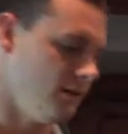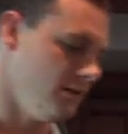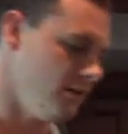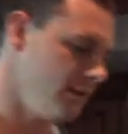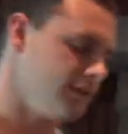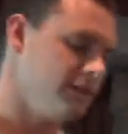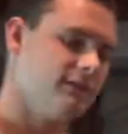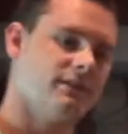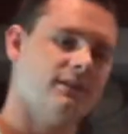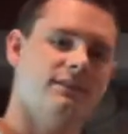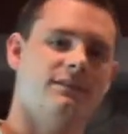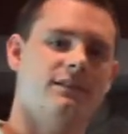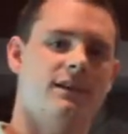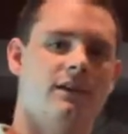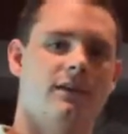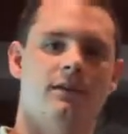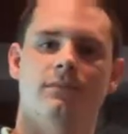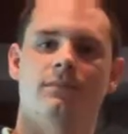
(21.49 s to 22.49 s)
Nike's going to
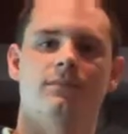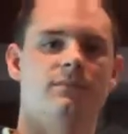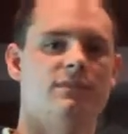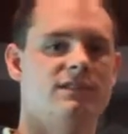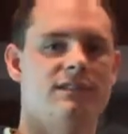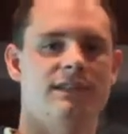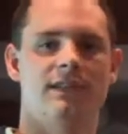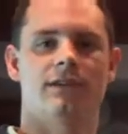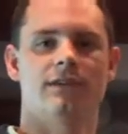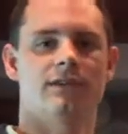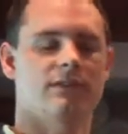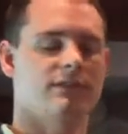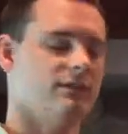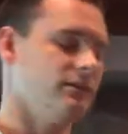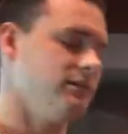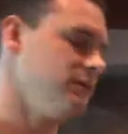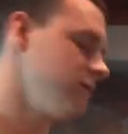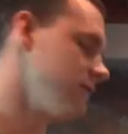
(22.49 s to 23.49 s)
sell sneakers.
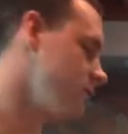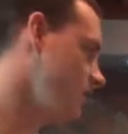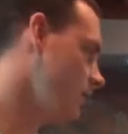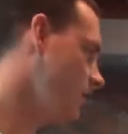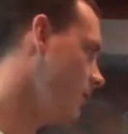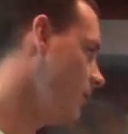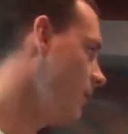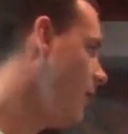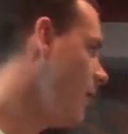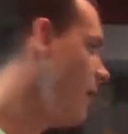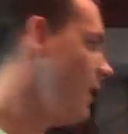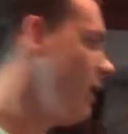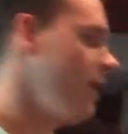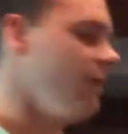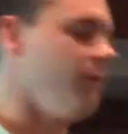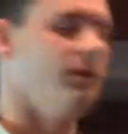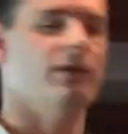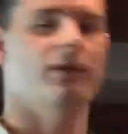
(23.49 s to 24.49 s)
So
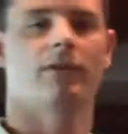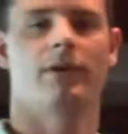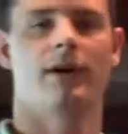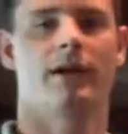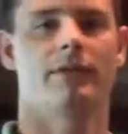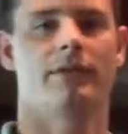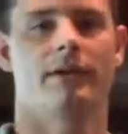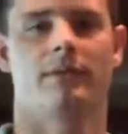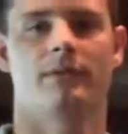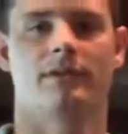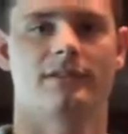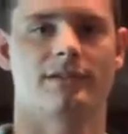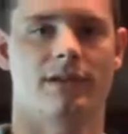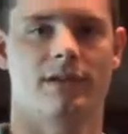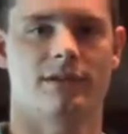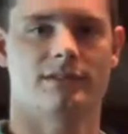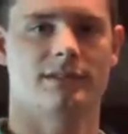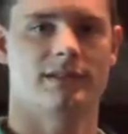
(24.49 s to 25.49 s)
we're going to go out there. We're going to
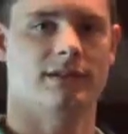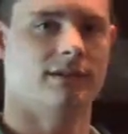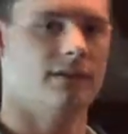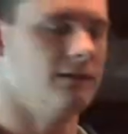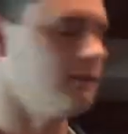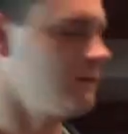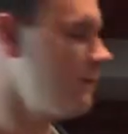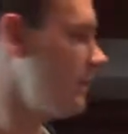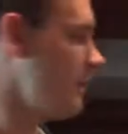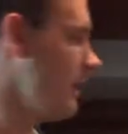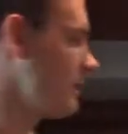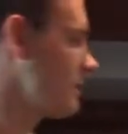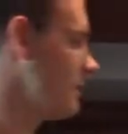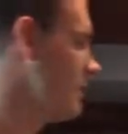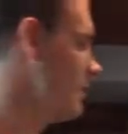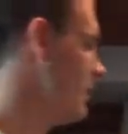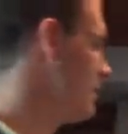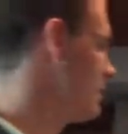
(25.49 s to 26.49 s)
sell our sneakers. That's going to be